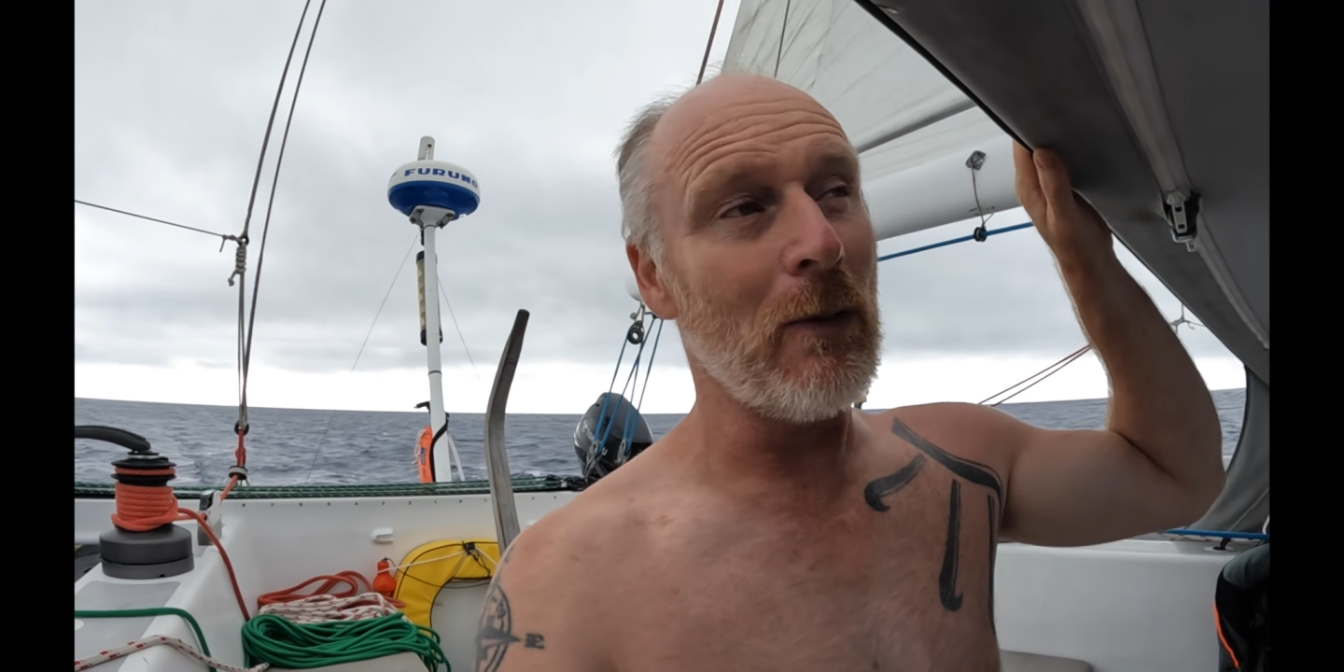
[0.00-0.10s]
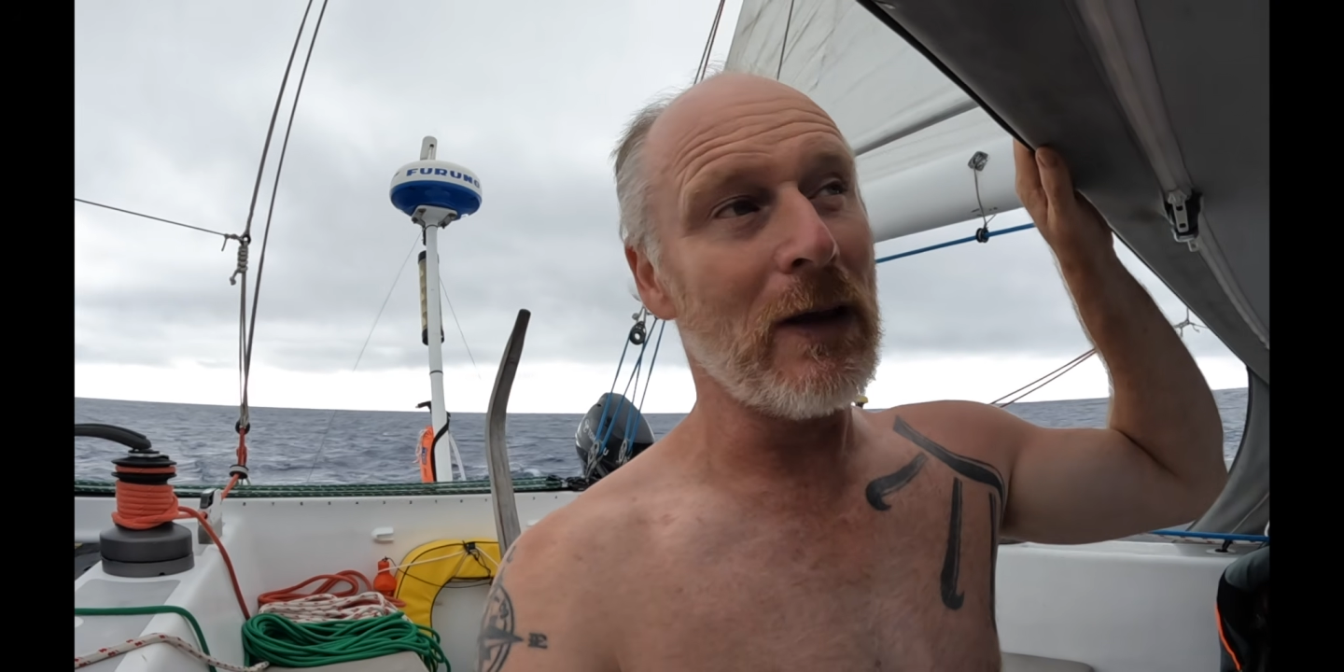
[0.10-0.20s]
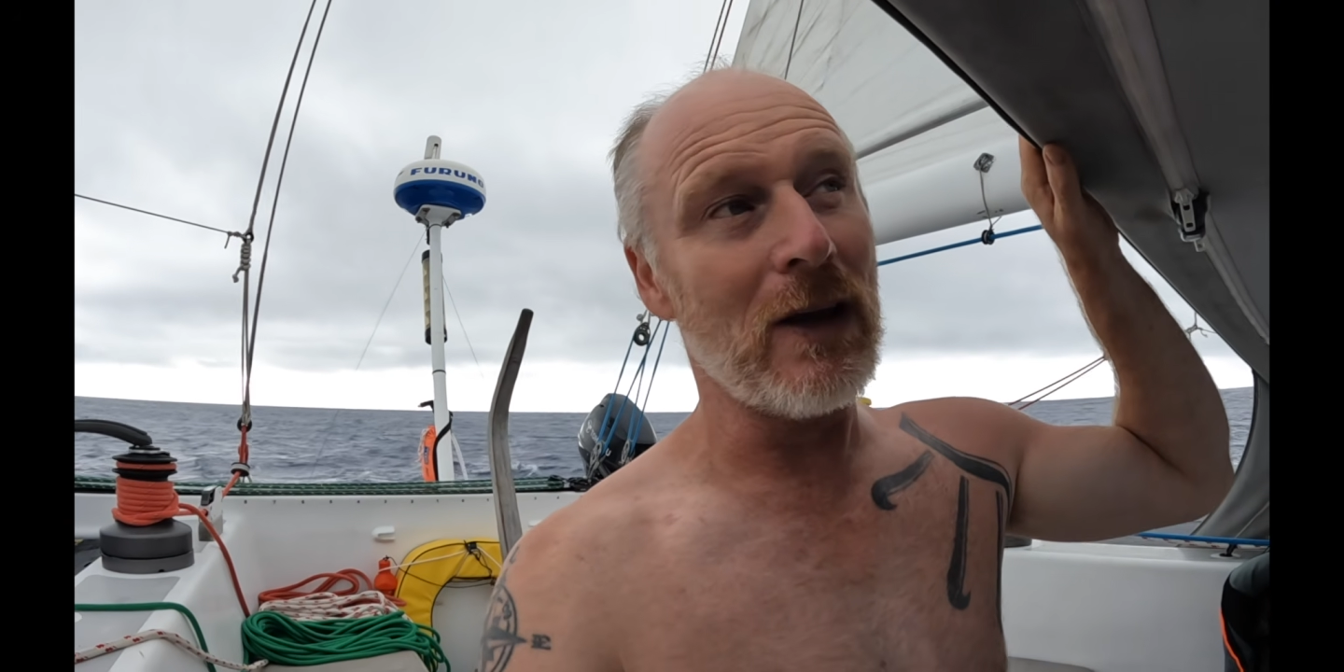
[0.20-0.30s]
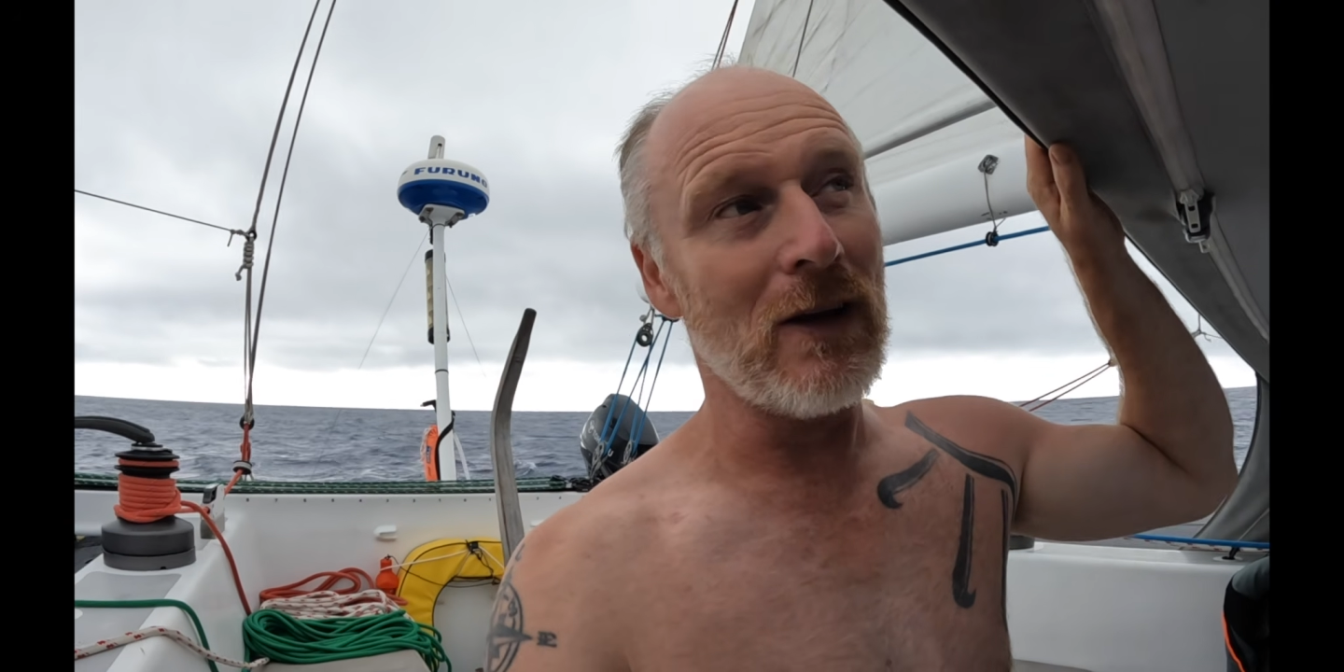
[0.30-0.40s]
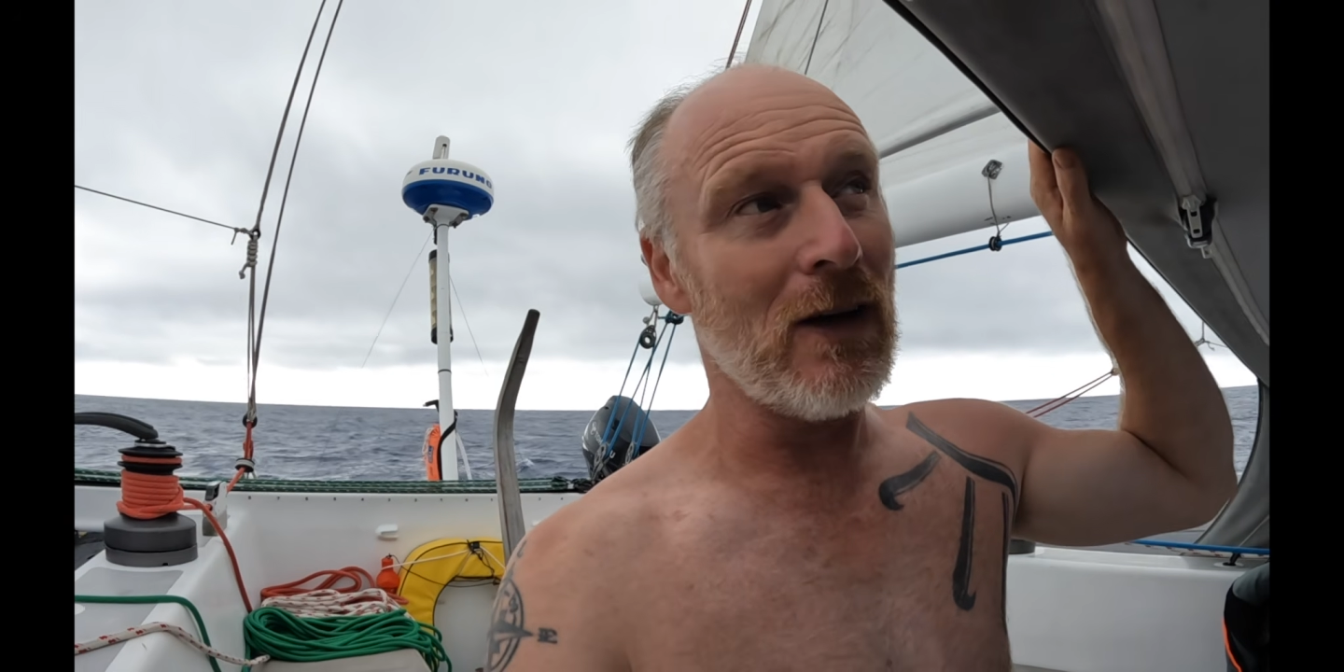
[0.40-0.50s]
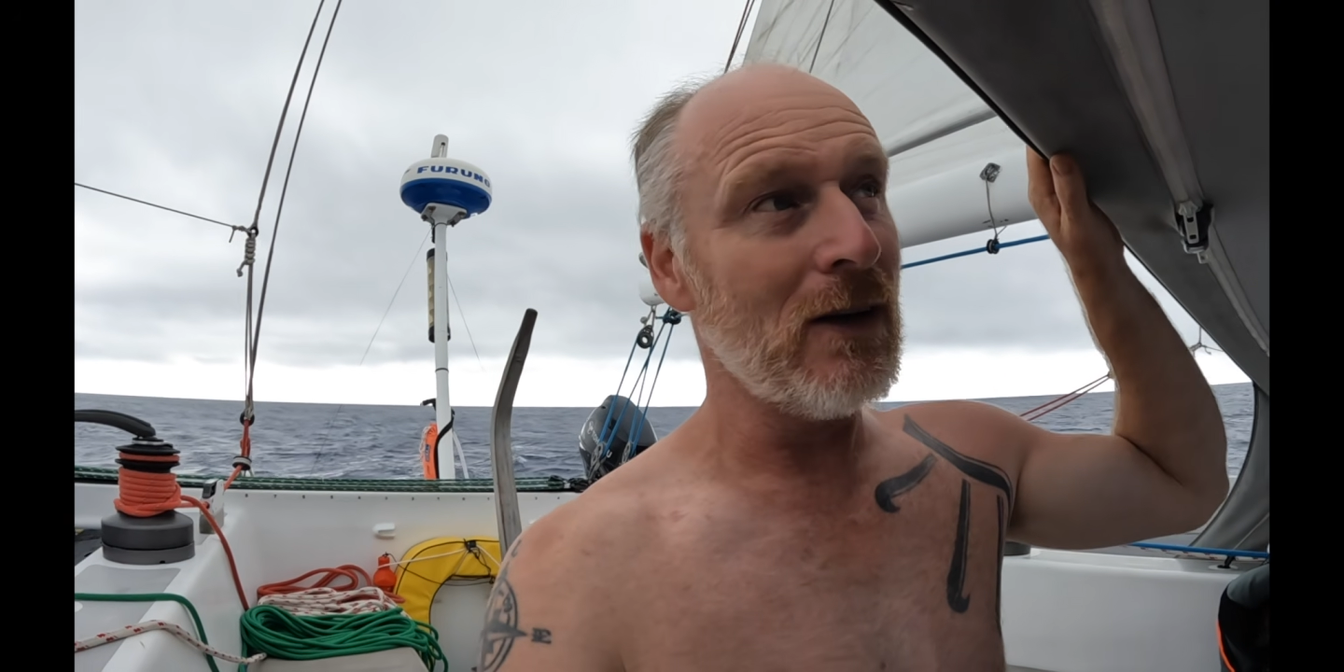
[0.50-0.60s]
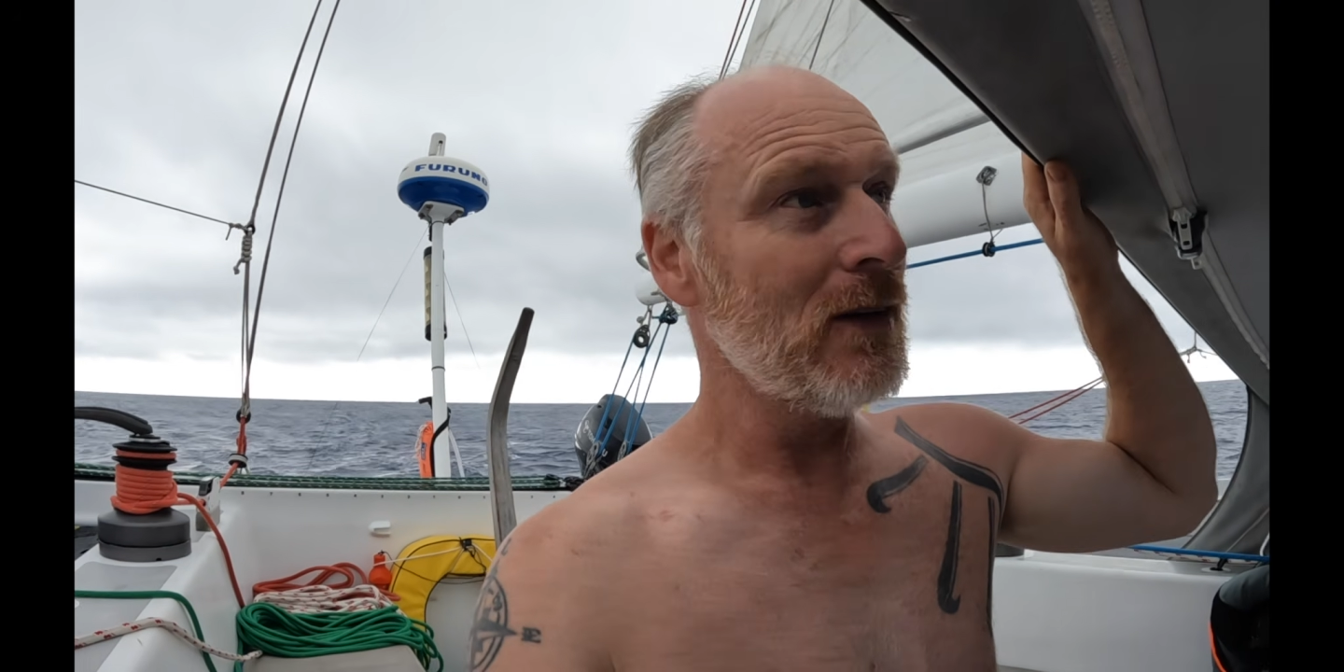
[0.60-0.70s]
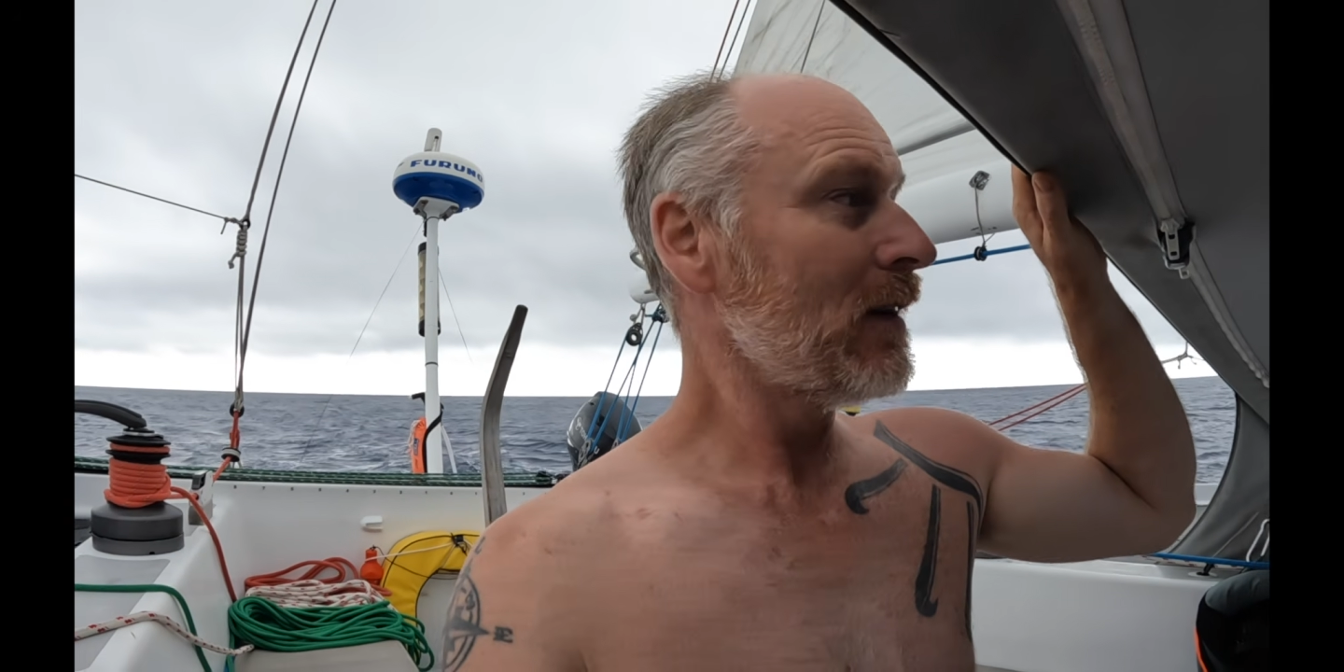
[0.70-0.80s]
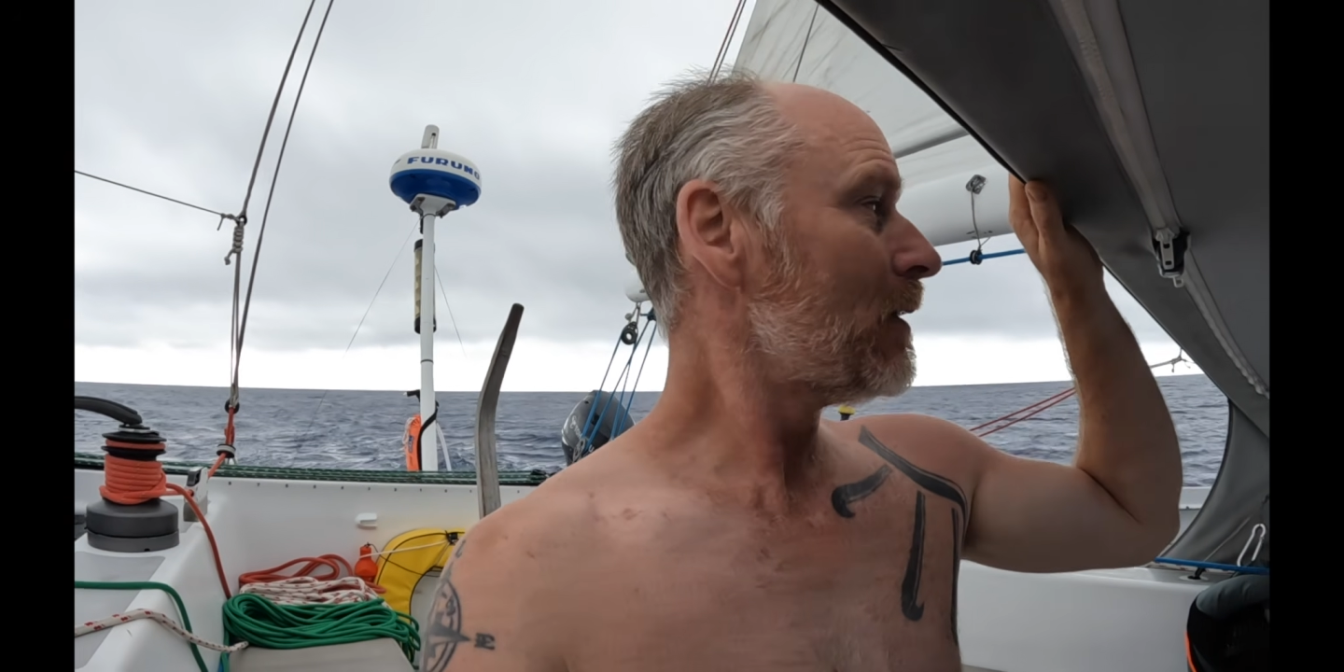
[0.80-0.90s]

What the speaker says: Are we going to